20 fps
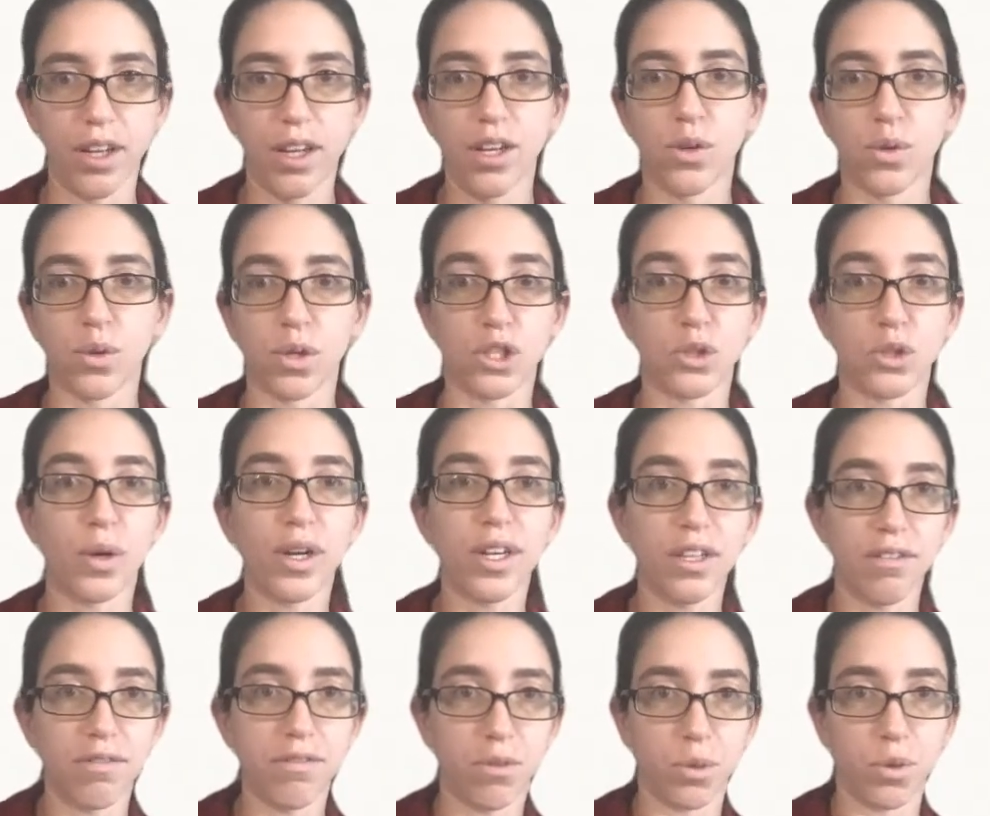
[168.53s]
or
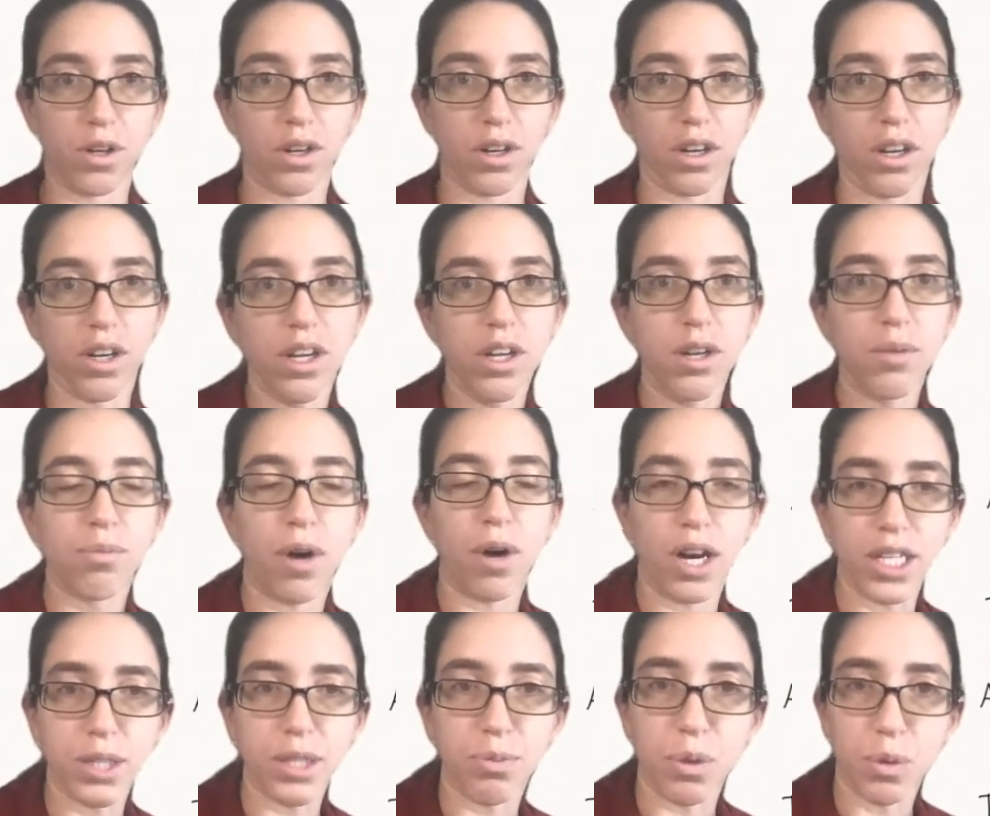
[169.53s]
24
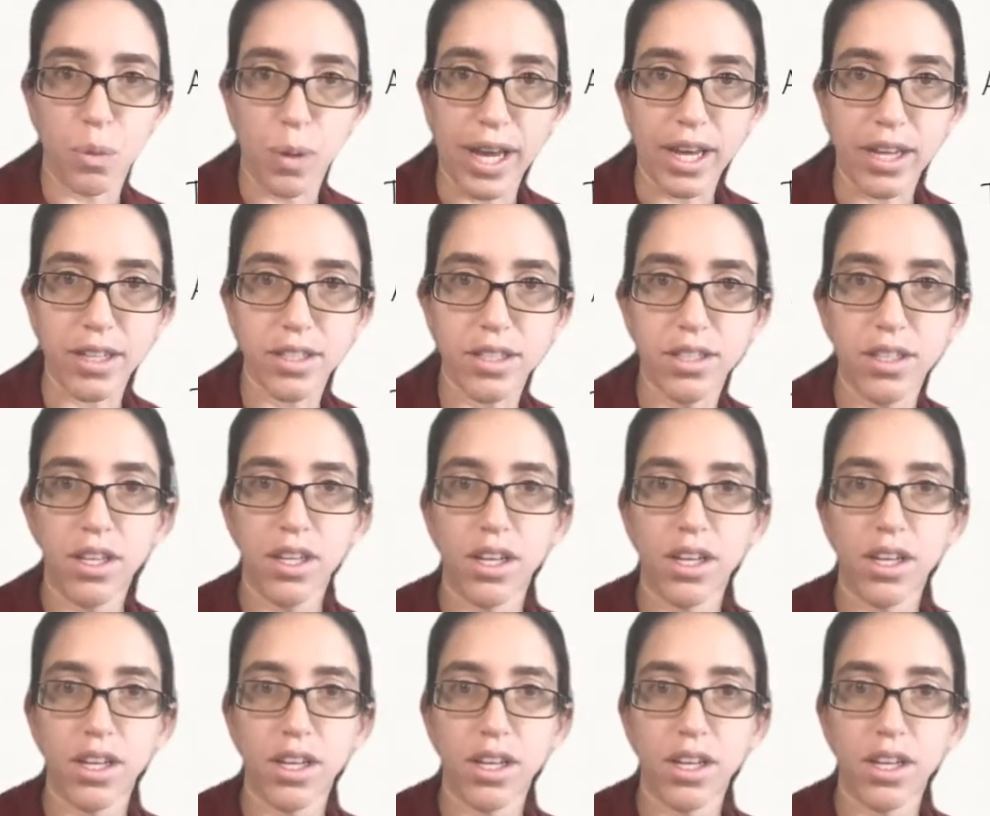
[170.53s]
possible ways